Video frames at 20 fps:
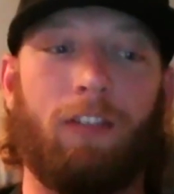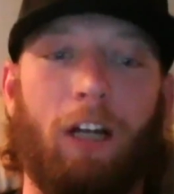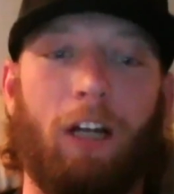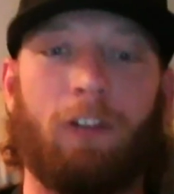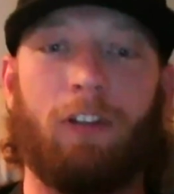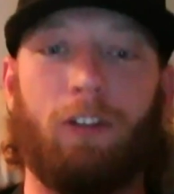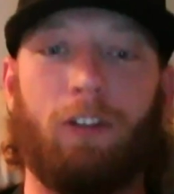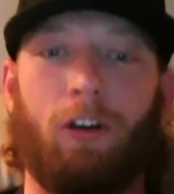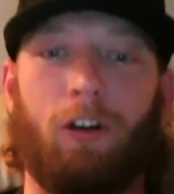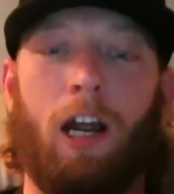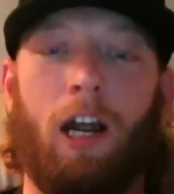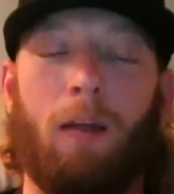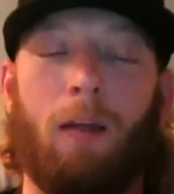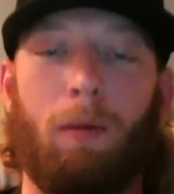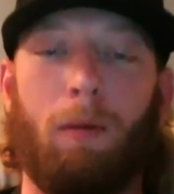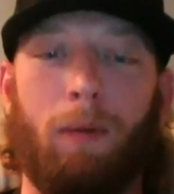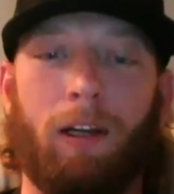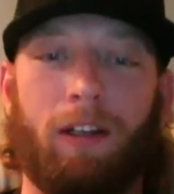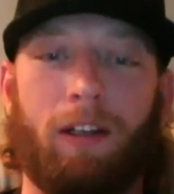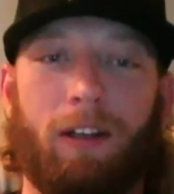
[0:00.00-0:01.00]
out to dry
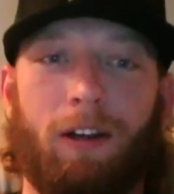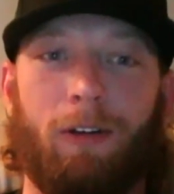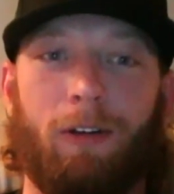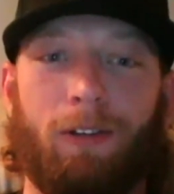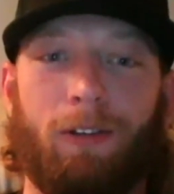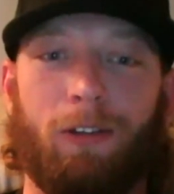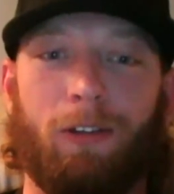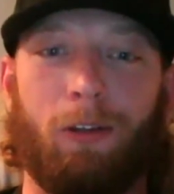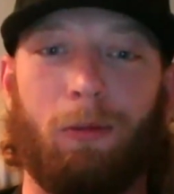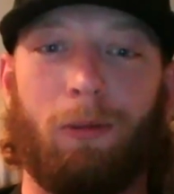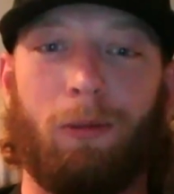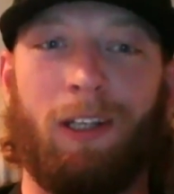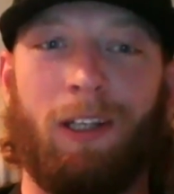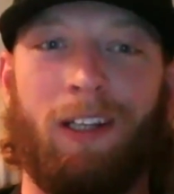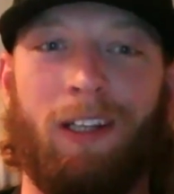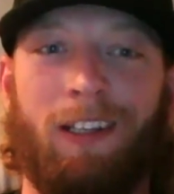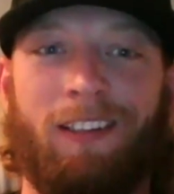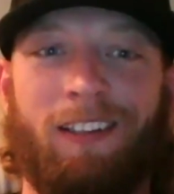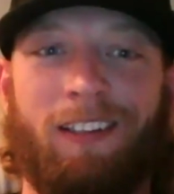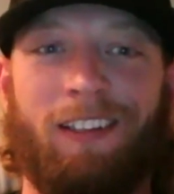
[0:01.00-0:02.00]
by my coach a little
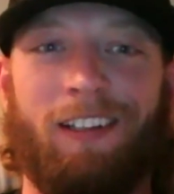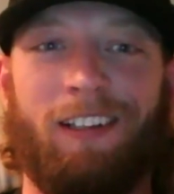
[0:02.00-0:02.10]
bit.